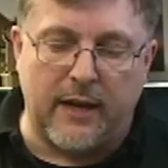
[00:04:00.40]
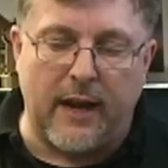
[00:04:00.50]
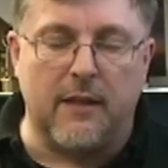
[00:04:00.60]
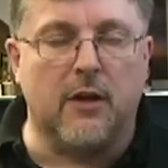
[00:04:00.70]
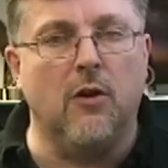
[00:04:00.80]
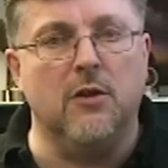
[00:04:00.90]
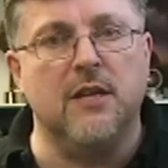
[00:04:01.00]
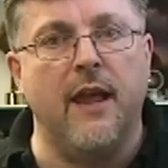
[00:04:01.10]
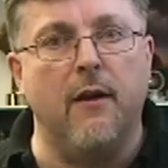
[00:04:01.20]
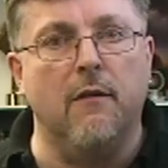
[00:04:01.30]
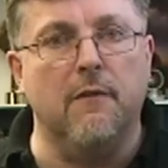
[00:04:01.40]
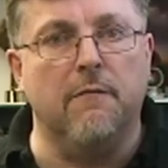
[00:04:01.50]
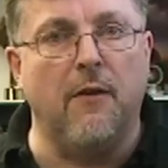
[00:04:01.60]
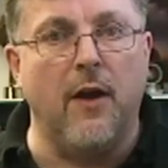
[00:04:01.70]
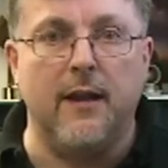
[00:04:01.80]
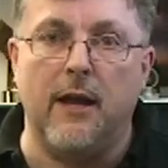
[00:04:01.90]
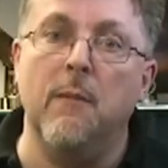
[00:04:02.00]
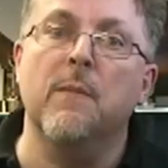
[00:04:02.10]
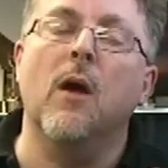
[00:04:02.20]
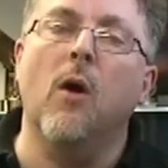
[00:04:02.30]
get the crosshair of your
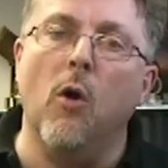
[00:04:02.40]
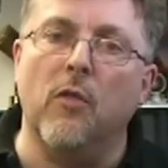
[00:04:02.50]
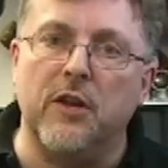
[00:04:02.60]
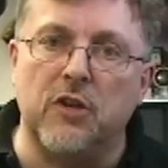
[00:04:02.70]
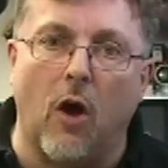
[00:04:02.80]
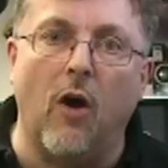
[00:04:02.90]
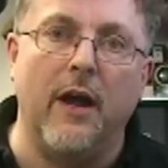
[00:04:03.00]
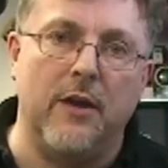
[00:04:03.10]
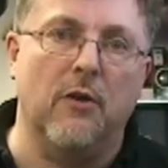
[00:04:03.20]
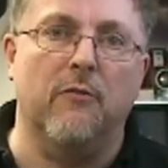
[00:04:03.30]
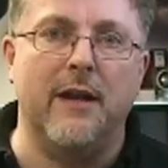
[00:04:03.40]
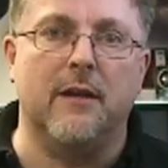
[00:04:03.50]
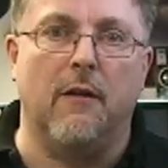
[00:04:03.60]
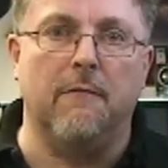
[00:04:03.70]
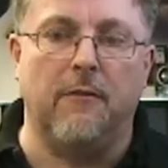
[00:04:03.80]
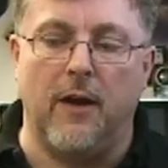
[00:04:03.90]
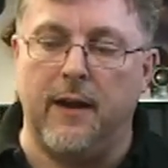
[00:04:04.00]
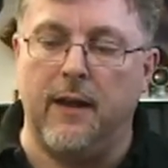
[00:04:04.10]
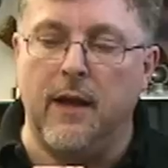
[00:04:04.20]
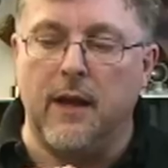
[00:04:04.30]
finder or the dot in your red dot
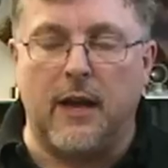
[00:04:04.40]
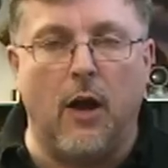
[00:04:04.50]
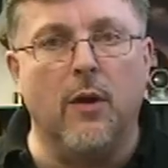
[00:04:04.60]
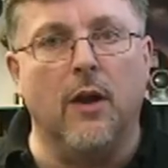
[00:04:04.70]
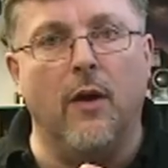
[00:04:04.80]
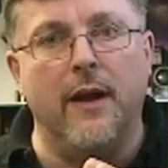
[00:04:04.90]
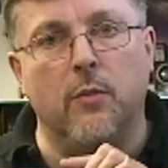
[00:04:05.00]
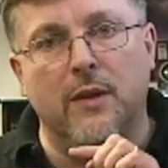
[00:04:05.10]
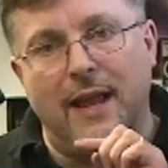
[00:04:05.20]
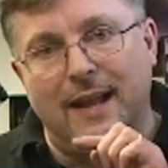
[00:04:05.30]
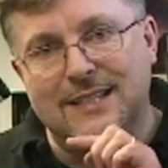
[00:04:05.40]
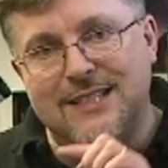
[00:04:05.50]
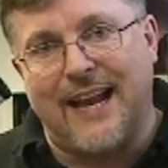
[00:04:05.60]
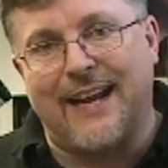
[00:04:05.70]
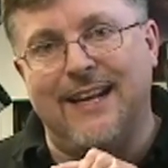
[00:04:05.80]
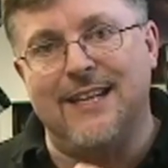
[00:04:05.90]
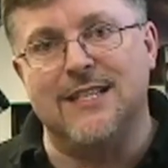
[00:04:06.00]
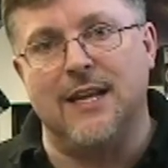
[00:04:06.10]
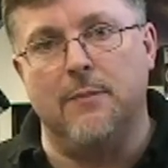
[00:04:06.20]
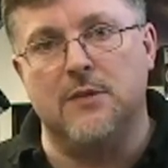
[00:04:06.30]
finder co-aligned with exactly the
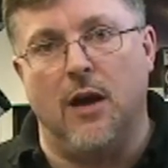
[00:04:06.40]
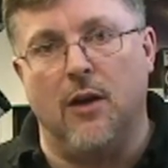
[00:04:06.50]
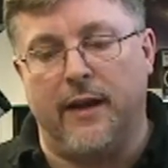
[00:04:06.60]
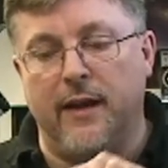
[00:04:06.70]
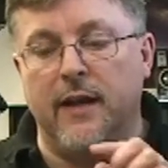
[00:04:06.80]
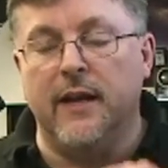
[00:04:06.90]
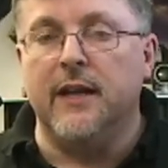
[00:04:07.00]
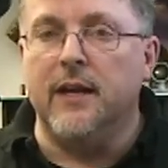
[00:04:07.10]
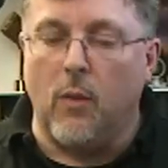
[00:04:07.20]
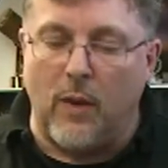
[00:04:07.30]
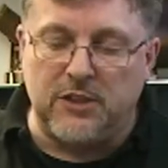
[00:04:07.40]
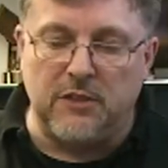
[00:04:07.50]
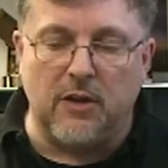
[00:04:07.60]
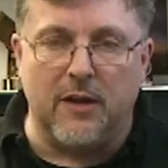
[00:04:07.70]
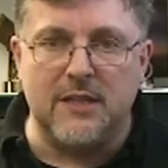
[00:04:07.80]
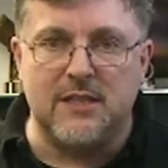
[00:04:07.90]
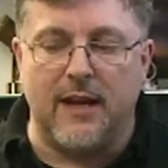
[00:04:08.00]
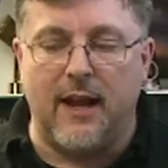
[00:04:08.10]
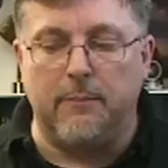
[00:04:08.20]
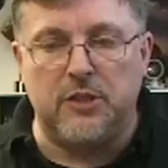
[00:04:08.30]
same target. Once you've got it
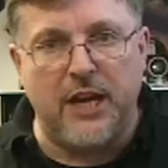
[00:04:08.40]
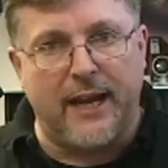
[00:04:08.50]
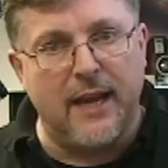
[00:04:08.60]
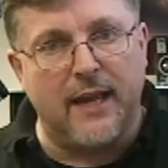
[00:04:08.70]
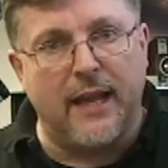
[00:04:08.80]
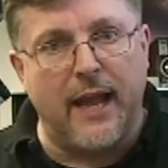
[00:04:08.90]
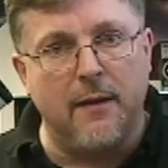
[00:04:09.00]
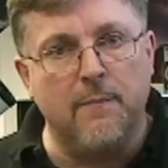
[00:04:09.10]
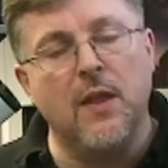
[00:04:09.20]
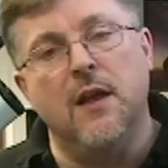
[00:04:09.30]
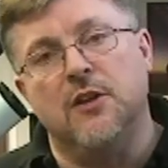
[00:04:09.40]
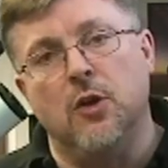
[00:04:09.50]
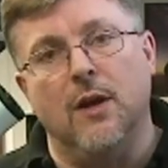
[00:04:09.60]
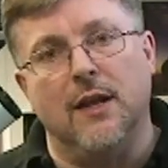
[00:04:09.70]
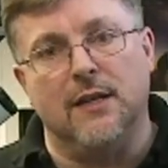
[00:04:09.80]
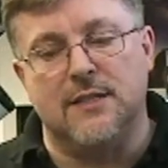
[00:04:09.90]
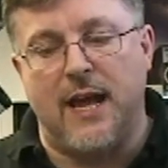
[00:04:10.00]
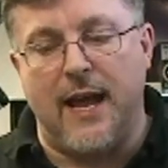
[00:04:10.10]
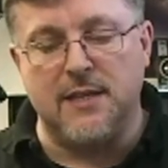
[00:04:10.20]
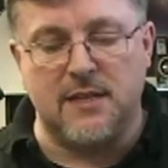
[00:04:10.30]
set up, check it again do a little
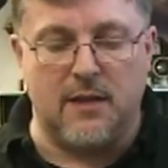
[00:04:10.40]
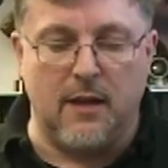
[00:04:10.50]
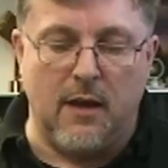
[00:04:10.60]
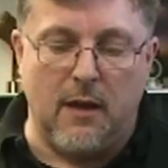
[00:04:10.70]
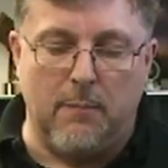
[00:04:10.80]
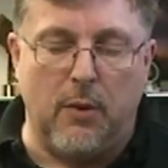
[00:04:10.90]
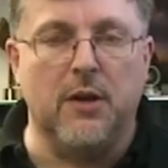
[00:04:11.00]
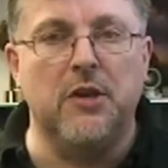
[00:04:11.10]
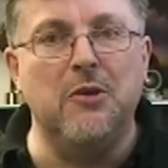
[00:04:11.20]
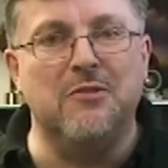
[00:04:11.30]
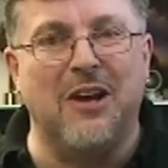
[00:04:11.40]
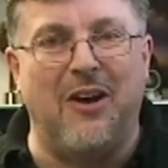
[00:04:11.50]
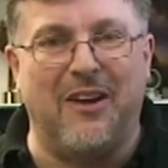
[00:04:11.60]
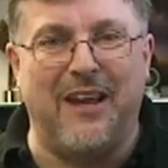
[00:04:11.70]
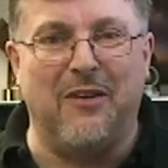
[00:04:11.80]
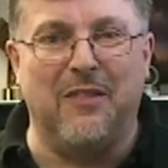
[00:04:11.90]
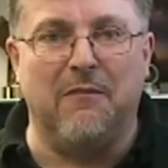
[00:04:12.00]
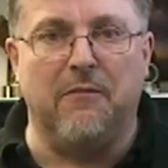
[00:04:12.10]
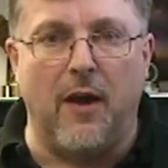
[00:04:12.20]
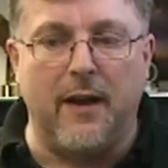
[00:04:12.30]
test, put a new target on
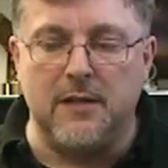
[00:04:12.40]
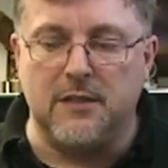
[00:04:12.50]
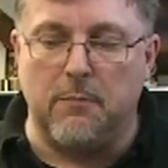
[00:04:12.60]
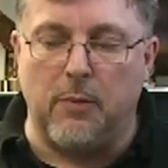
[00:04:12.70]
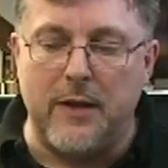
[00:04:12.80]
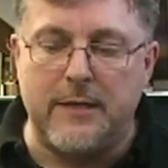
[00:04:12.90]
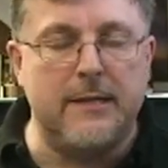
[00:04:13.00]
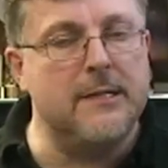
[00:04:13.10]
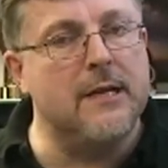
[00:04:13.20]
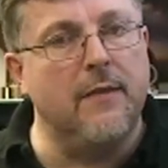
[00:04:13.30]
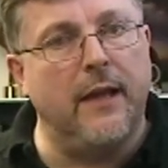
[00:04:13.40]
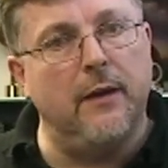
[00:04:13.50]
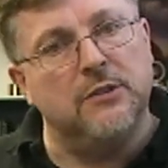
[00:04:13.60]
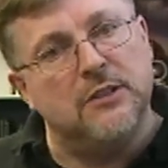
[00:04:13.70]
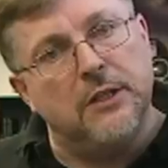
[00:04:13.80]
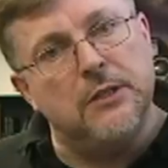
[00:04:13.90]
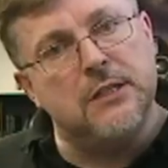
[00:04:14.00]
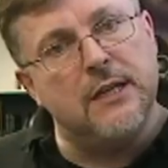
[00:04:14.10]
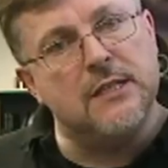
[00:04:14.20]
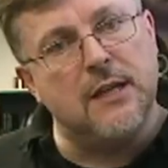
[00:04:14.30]
the finder, so point it to something else that you
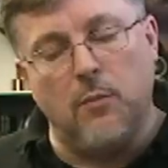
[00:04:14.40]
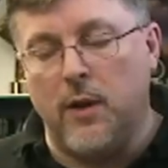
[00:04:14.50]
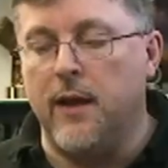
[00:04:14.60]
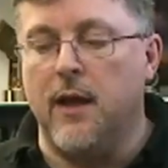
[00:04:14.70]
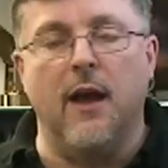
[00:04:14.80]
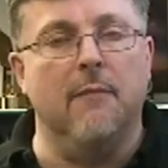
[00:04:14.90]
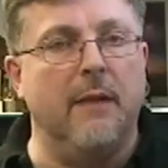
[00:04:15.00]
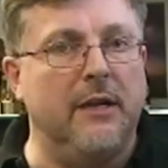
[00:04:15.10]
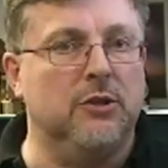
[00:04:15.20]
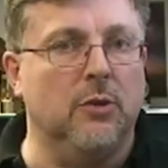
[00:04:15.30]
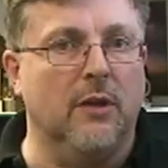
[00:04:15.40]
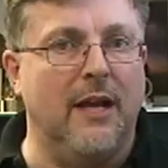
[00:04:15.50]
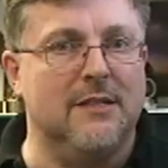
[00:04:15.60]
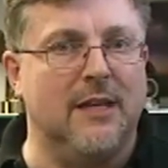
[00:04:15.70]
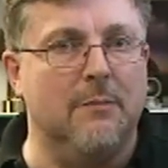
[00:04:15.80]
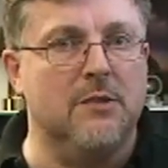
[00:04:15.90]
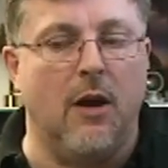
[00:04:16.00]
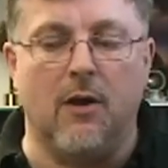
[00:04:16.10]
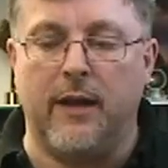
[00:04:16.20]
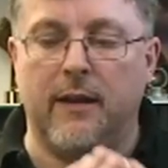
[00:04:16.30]
see somewhere and make sure that same
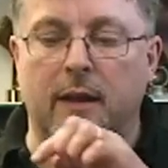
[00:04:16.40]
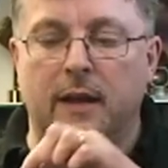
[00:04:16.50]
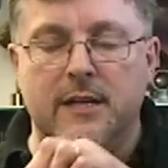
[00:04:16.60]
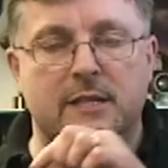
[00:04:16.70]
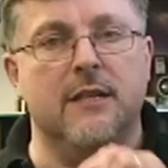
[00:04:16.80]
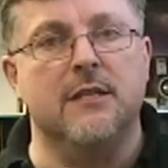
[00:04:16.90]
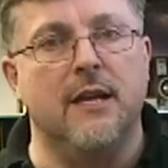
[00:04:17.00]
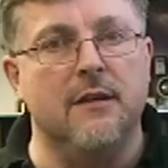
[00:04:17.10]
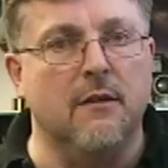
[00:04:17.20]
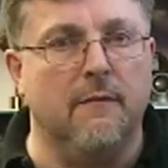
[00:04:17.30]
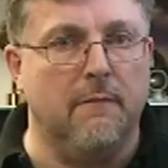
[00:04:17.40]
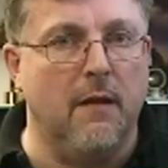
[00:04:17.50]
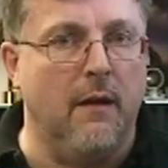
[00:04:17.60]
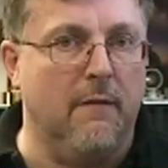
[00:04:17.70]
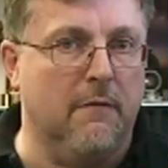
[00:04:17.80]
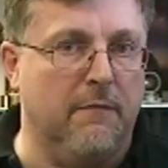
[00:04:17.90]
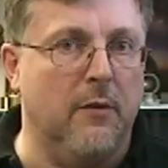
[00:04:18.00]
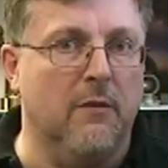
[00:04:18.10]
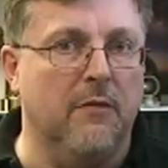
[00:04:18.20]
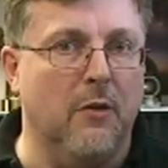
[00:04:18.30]
target is in the center of uh, the
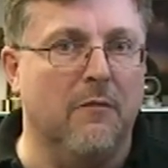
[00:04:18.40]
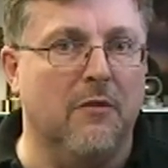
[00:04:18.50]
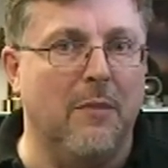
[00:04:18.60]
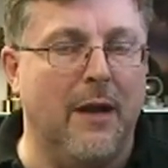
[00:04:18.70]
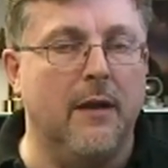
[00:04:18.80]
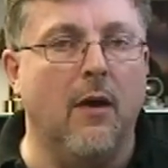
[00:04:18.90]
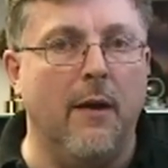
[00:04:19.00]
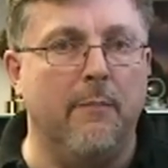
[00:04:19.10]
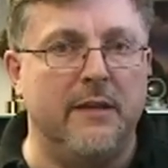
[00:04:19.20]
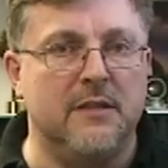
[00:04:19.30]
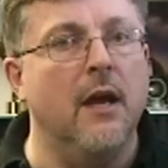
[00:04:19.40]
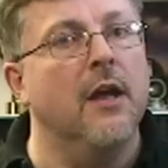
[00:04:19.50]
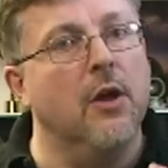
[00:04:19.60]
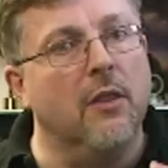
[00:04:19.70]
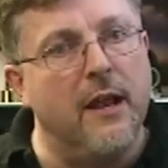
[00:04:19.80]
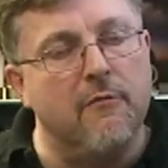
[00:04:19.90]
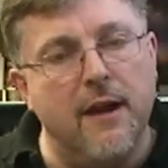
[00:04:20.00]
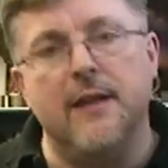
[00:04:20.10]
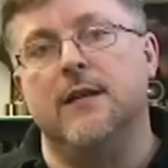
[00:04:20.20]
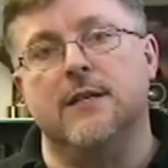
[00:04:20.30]
field of view of the main eyepiece. You're then
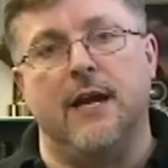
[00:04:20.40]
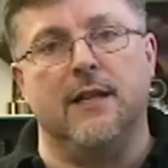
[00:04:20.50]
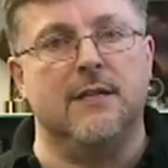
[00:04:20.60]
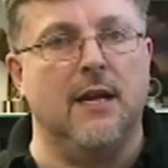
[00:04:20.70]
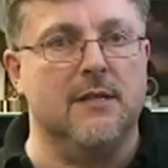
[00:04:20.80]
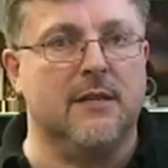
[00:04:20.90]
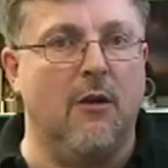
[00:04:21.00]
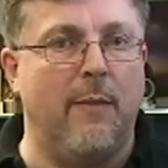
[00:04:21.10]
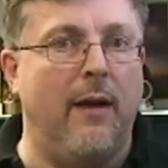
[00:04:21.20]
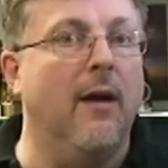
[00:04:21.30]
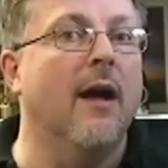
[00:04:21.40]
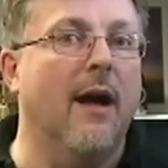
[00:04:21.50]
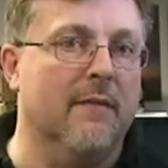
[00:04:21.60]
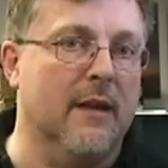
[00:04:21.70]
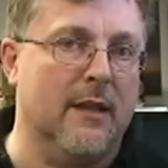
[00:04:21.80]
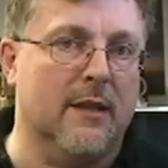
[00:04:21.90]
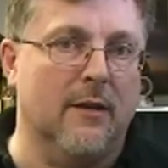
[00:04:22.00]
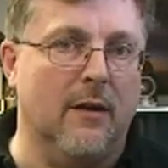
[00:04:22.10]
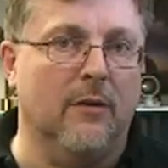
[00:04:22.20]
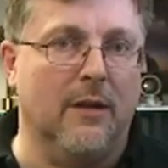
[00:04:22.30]
ready to take the telescope out underneath
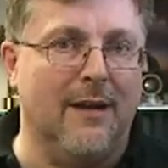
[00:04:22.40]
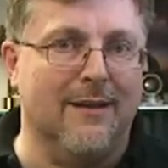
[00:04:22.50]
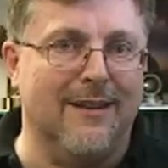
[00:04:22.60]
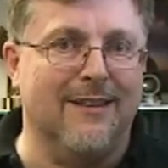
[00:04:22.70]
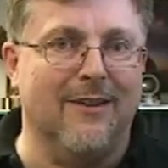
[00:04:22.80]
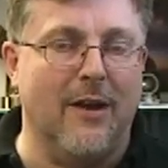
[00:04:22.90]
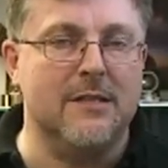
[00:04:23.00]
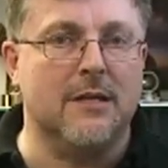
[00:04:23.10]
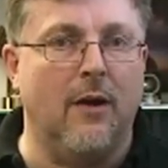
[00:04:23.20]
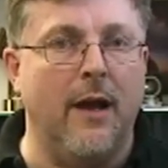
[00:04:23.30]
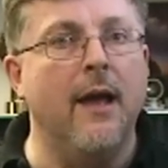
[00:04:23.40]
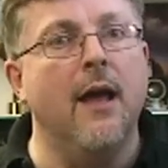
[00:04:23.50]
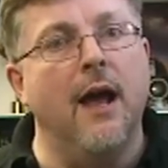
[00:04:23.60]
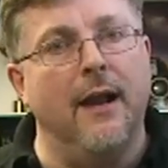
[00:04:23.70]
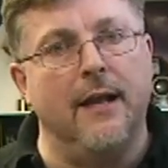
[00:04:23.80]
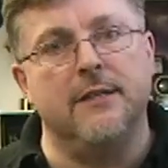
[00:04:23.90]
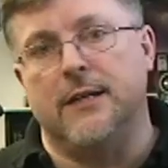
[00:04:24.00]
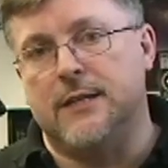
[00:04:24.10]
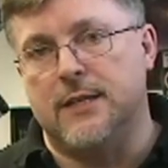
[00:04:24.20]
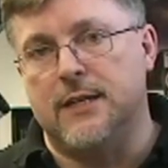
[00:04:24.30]
the, on, underneath the night sky and
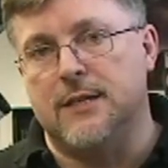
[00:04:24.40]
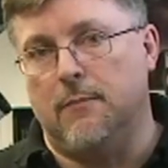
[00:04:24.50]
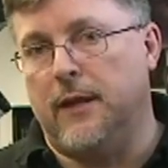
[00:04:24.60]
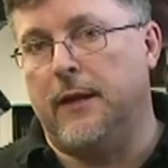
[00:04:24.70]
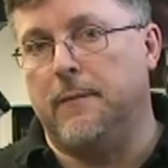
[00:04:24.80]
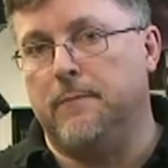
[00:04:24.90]
actually see something.